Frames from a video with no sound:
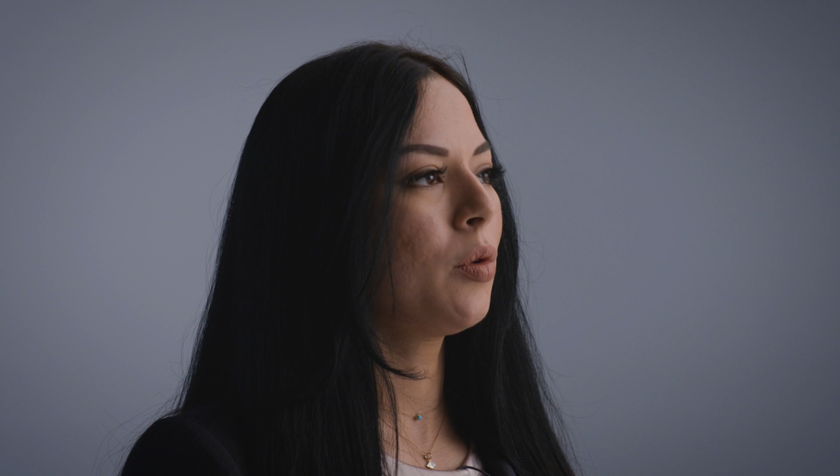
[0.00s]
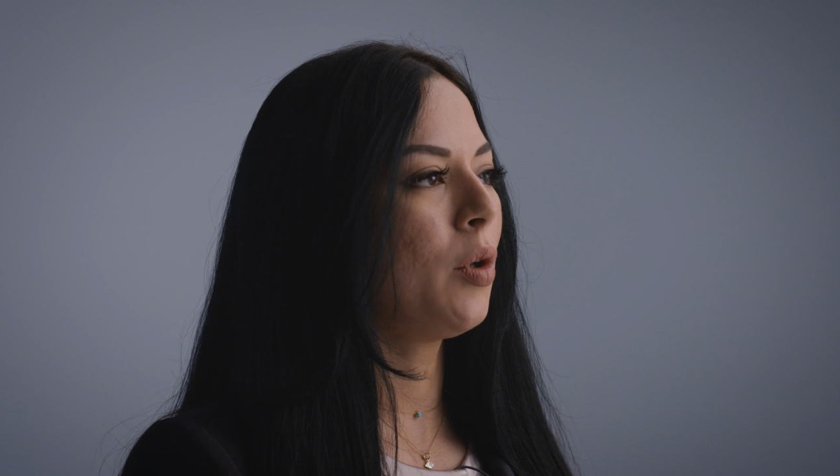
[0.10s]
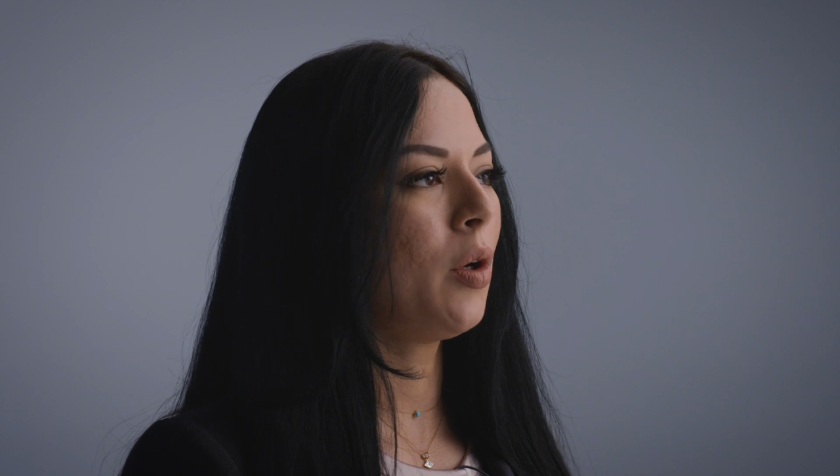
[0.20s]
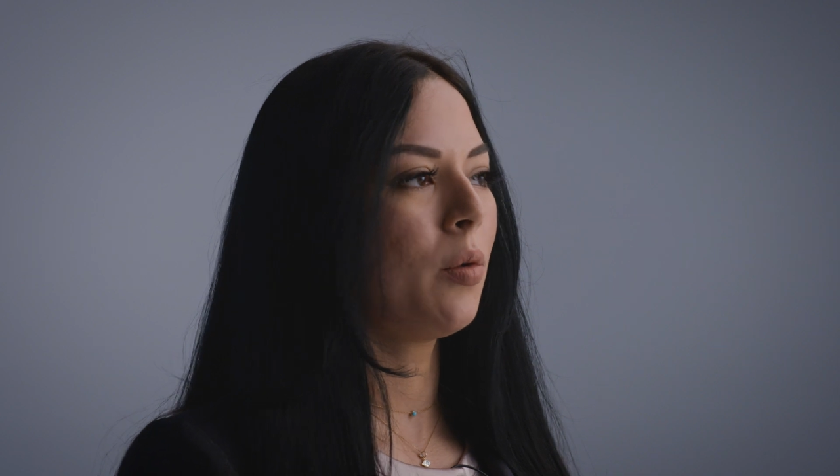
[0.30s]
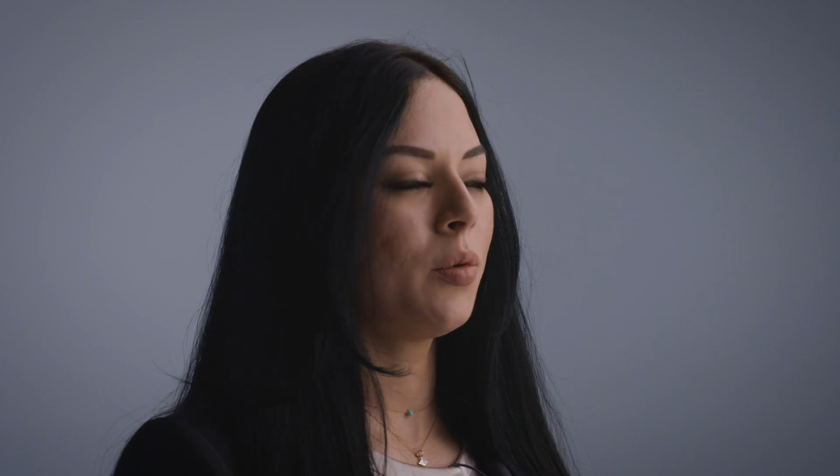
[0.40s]
You
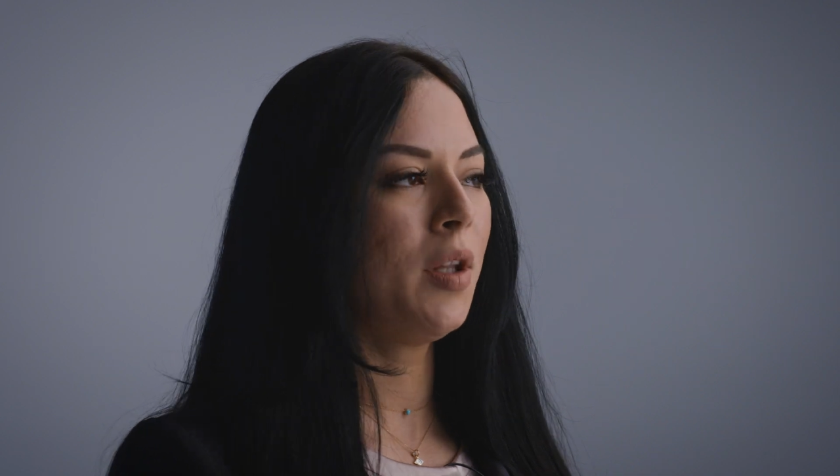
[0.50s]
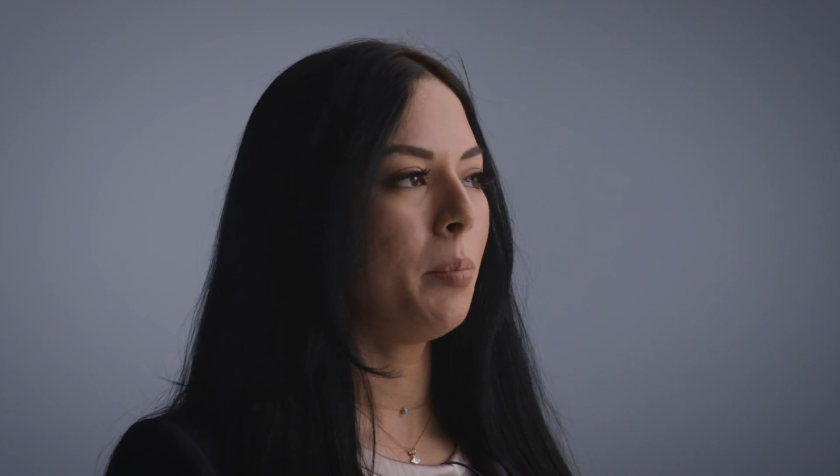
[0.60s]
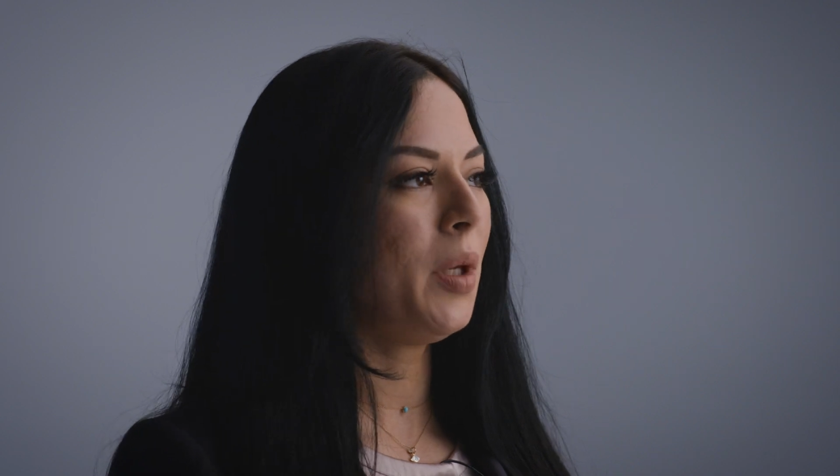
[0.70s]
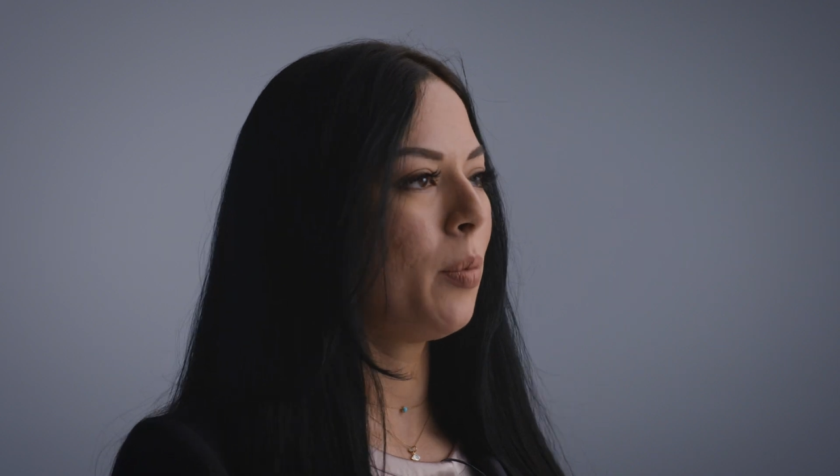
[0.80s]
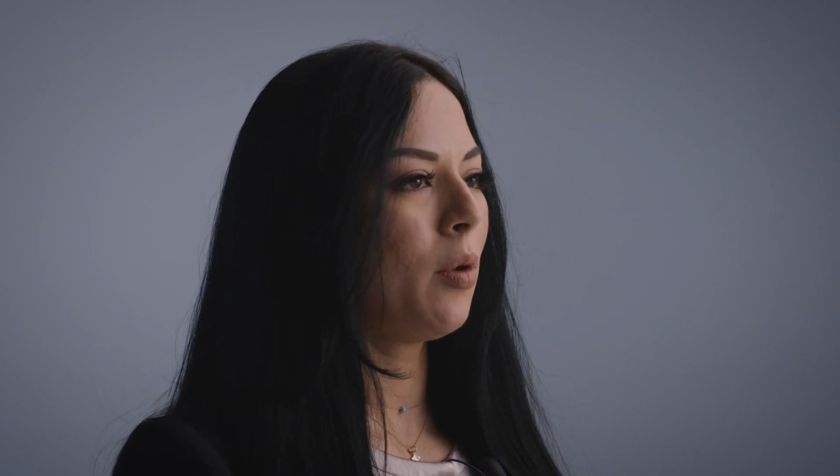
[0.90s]
know, the
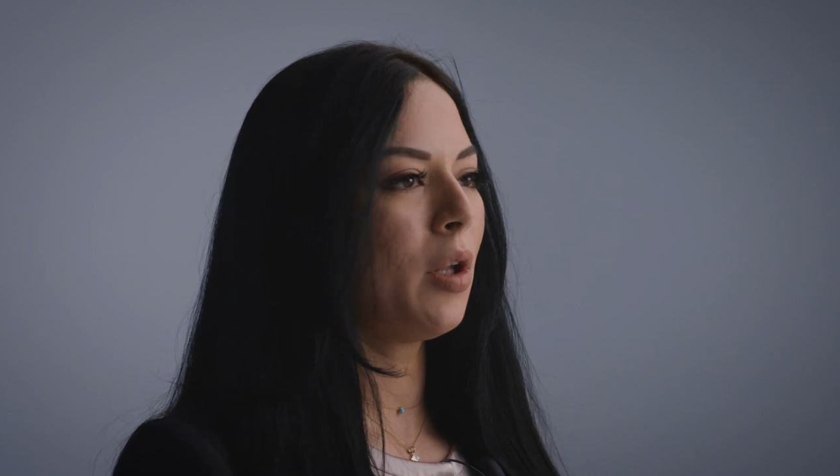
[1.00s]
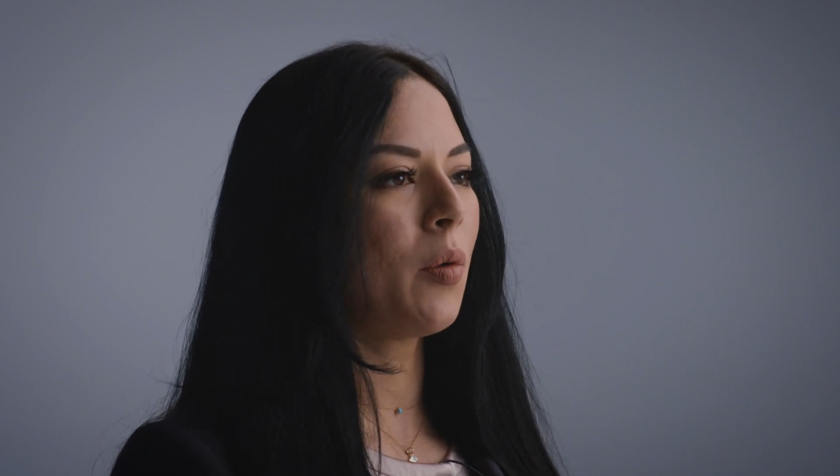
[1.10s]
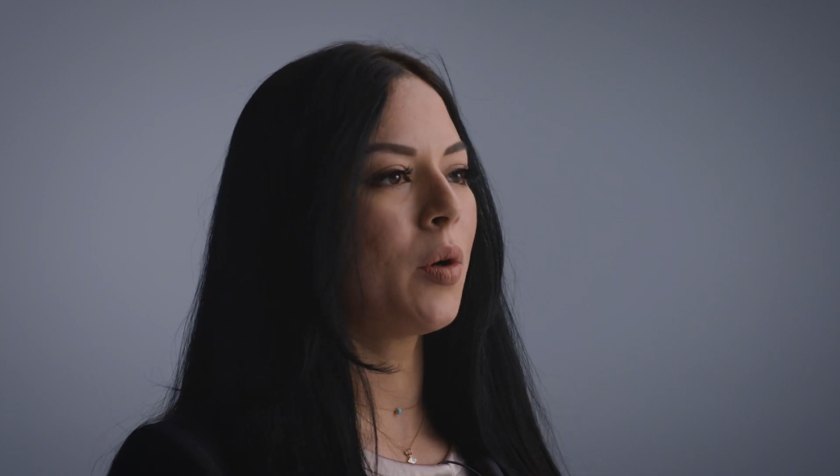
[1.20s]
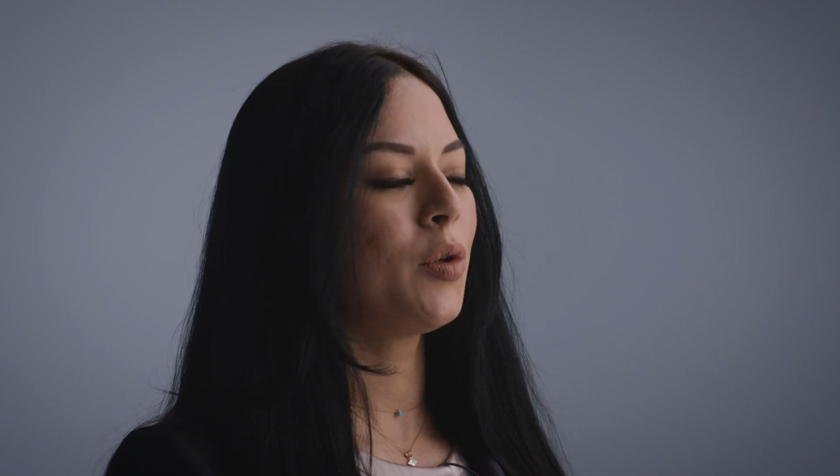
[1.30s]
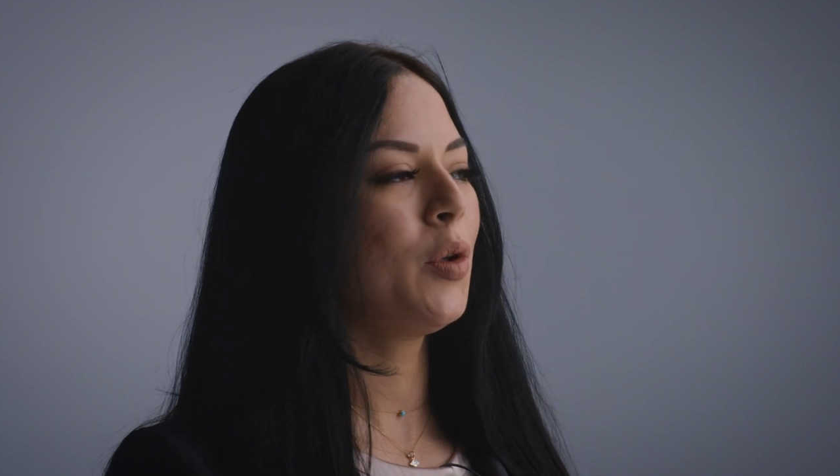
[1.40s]
people
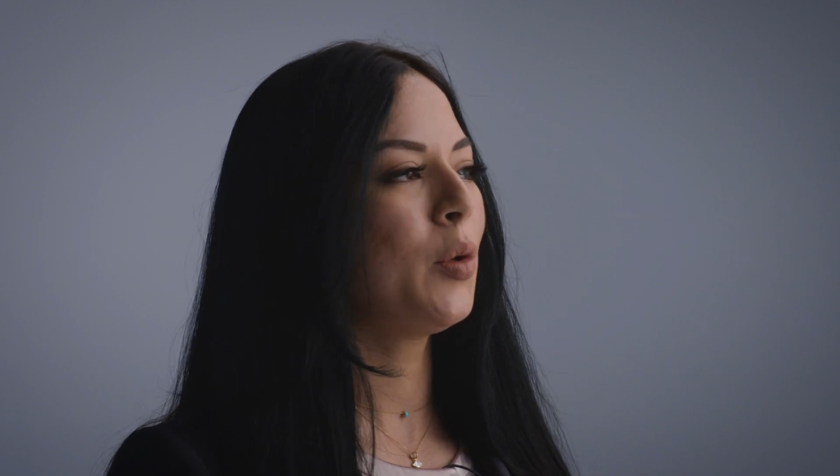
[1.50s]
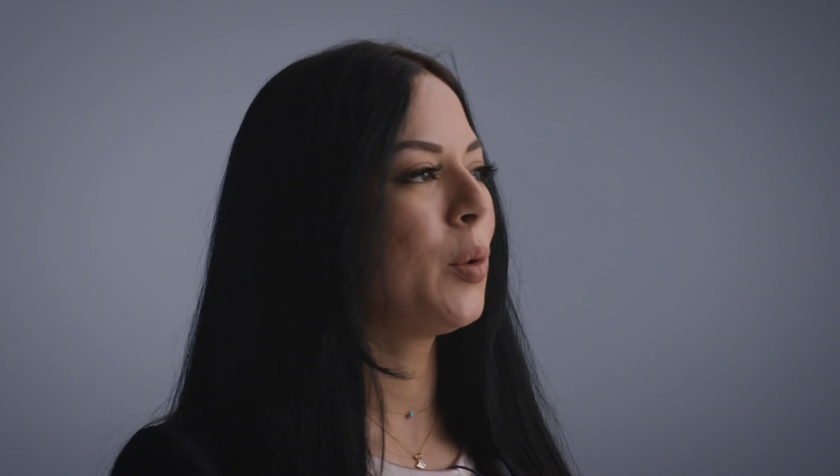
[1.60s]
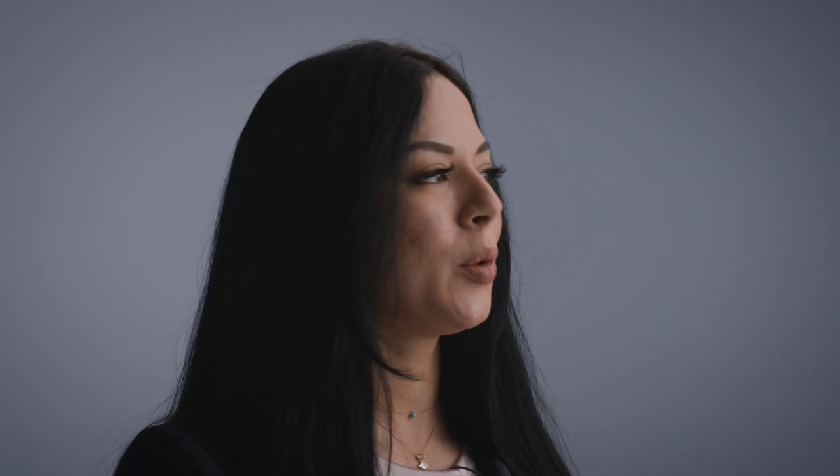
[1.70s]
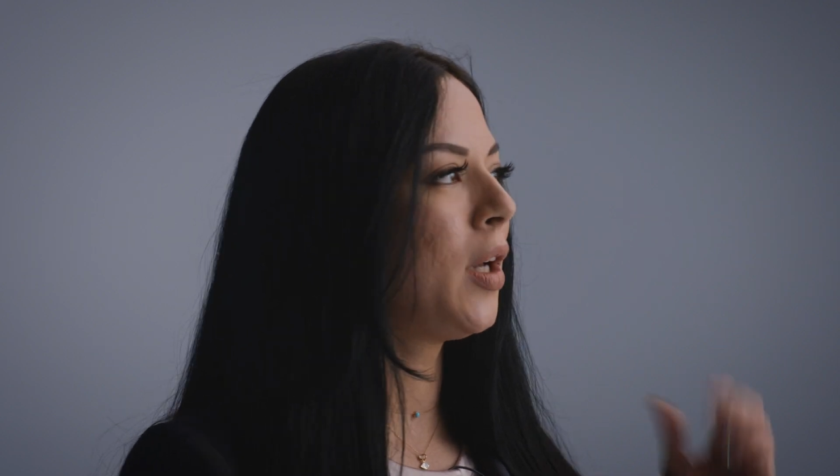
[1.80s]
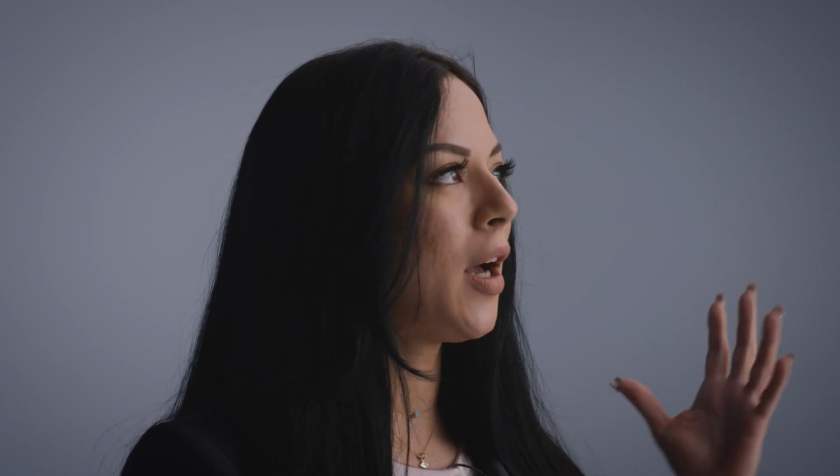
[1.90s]
around you,